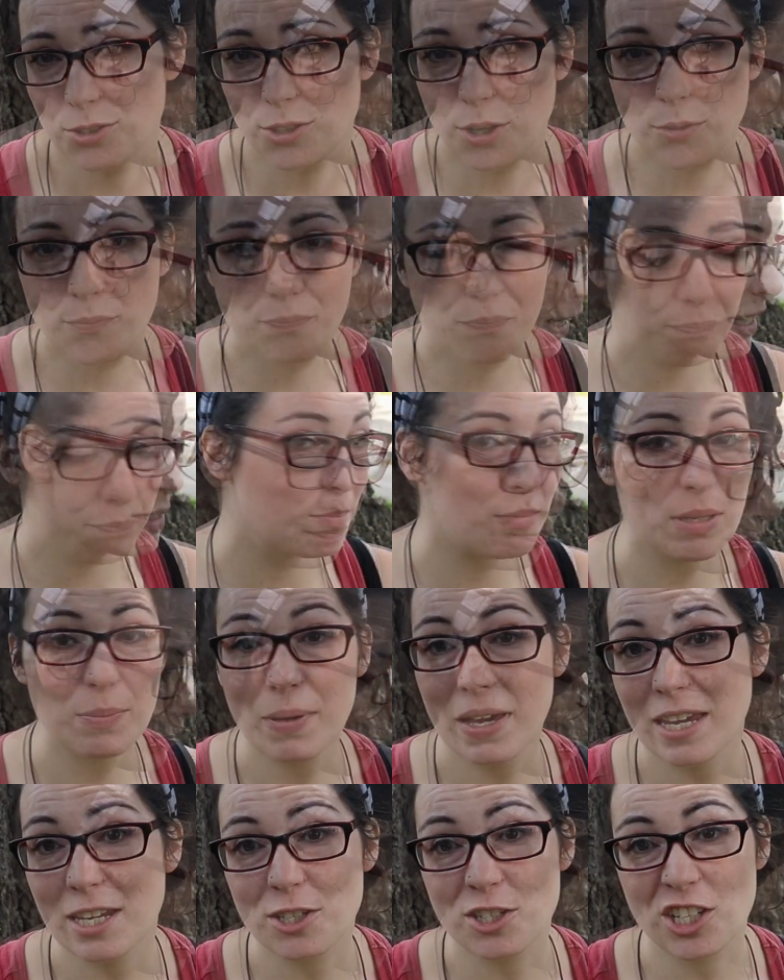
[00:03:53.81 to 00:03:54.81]
So I can be
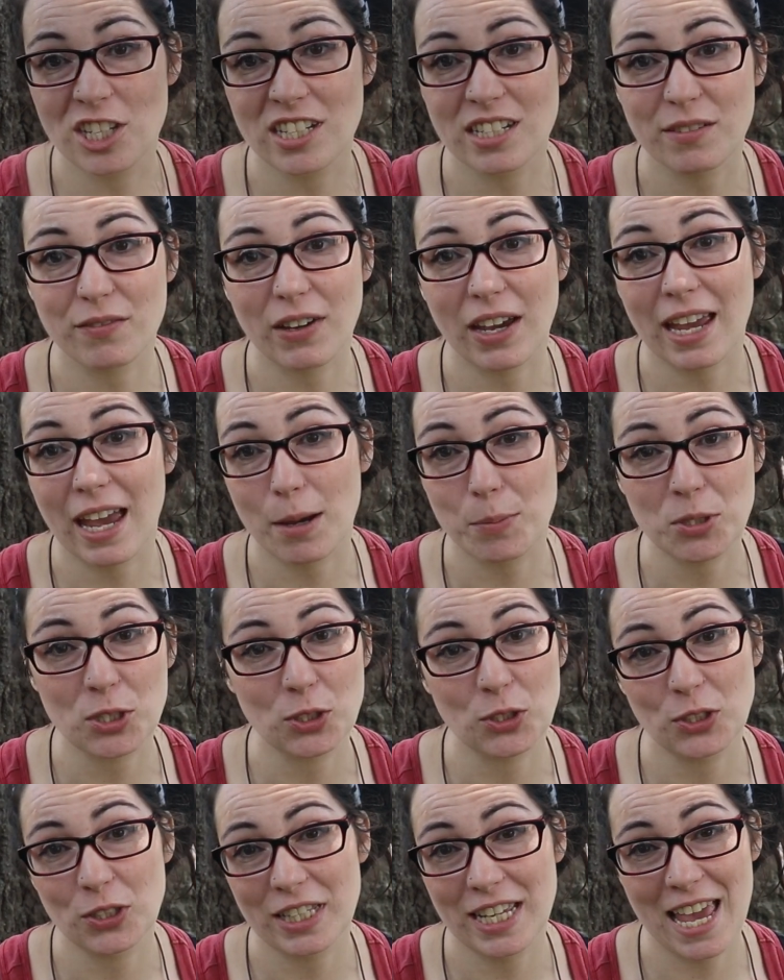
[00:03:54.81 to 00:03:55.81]
patient if I
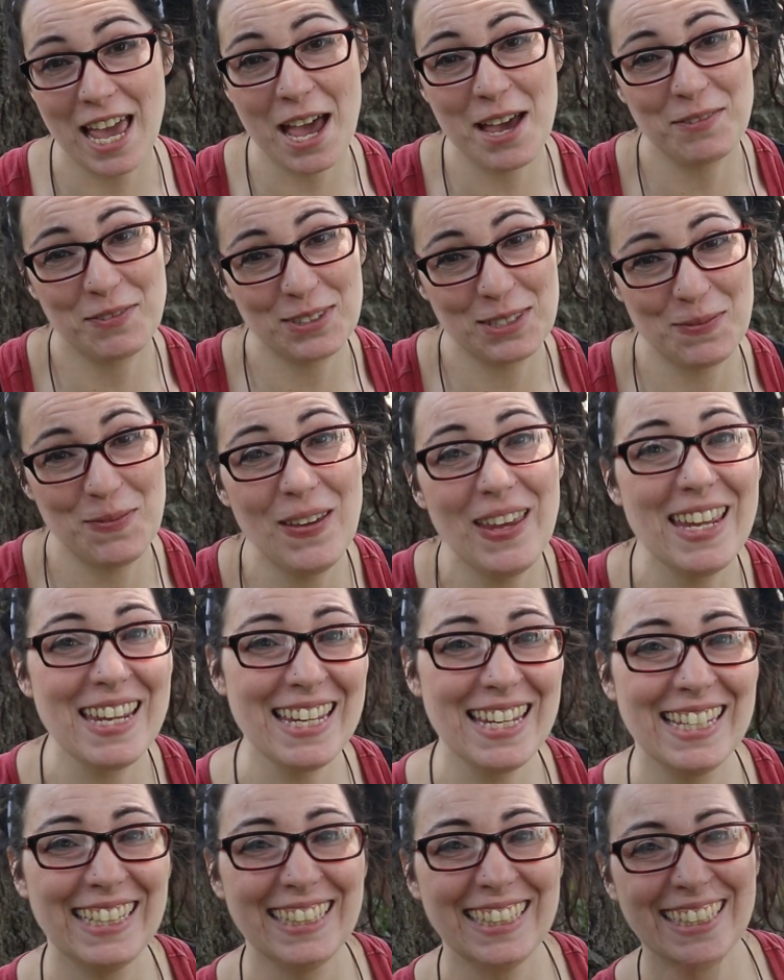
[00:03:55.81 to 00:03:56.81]
absolutely have to
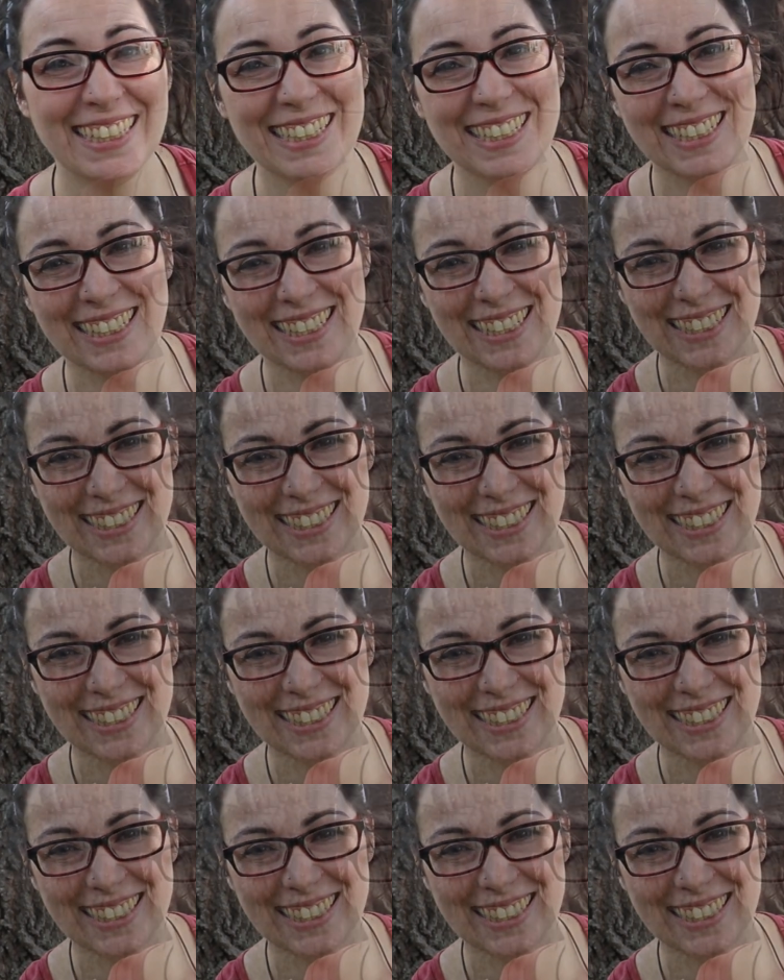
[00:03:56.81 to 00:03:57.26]
be.